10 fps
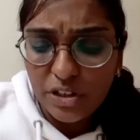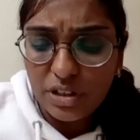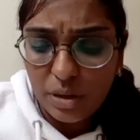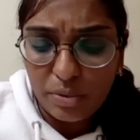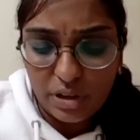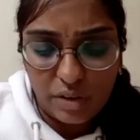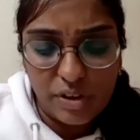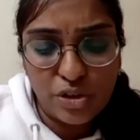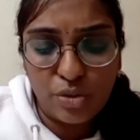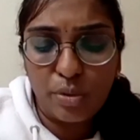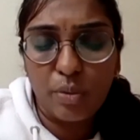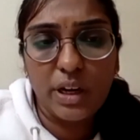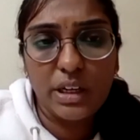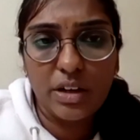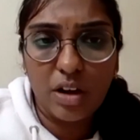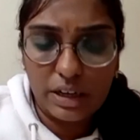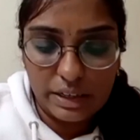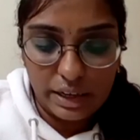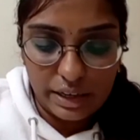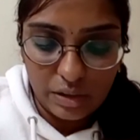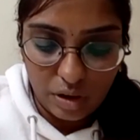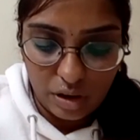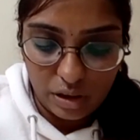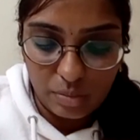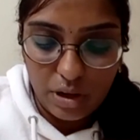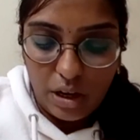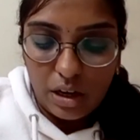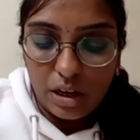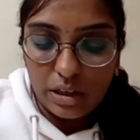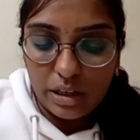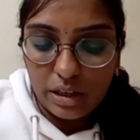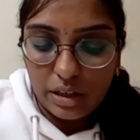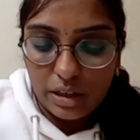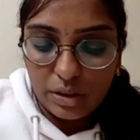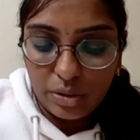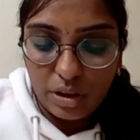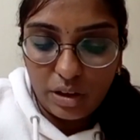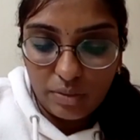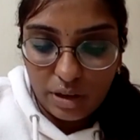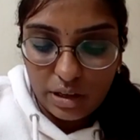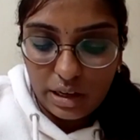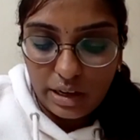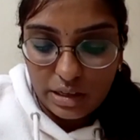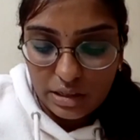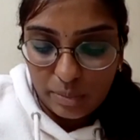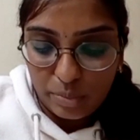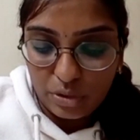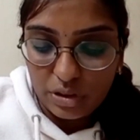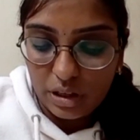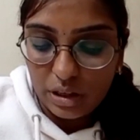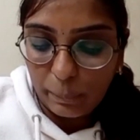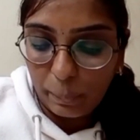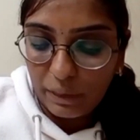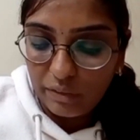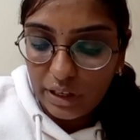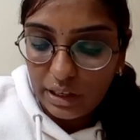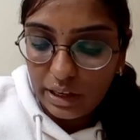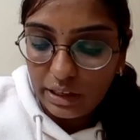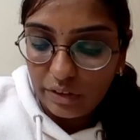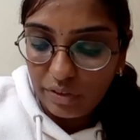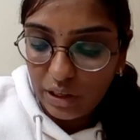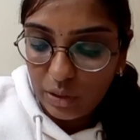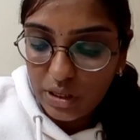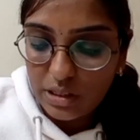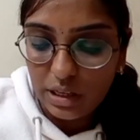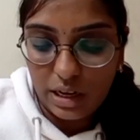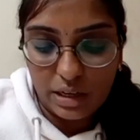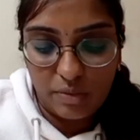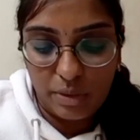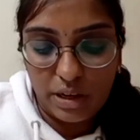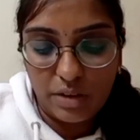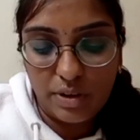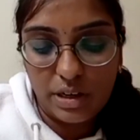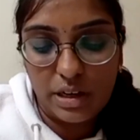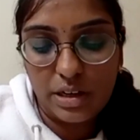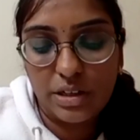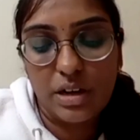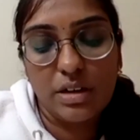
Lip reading: support levels to provide the target tidal volume. During ventilator support, the ventilator frequency and the minute ventilation are